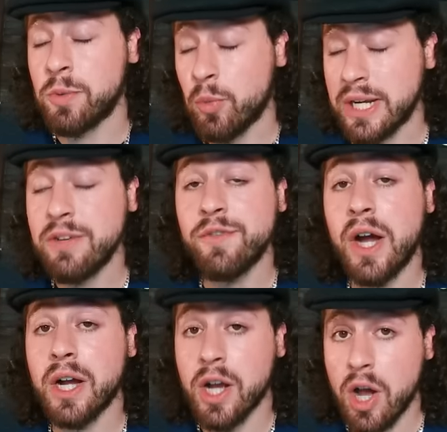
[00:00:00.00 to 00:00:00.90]
when he
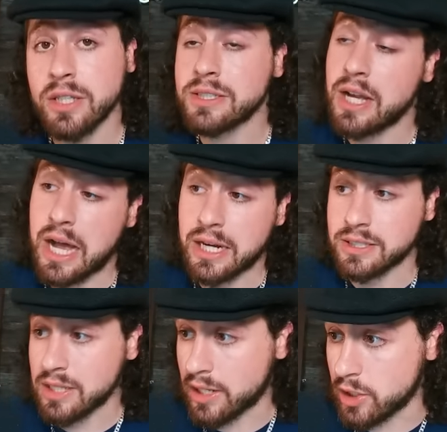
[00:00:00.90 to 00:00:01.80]
fought Costa,
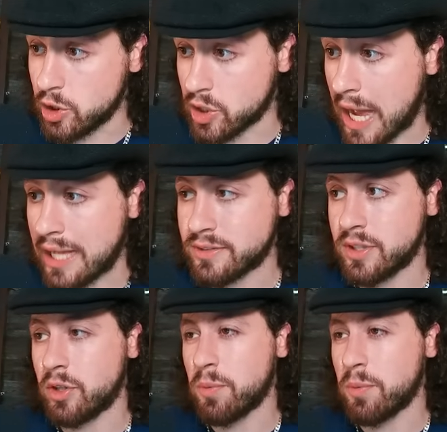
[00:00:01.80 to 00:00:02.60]
Adesanya looked god tier.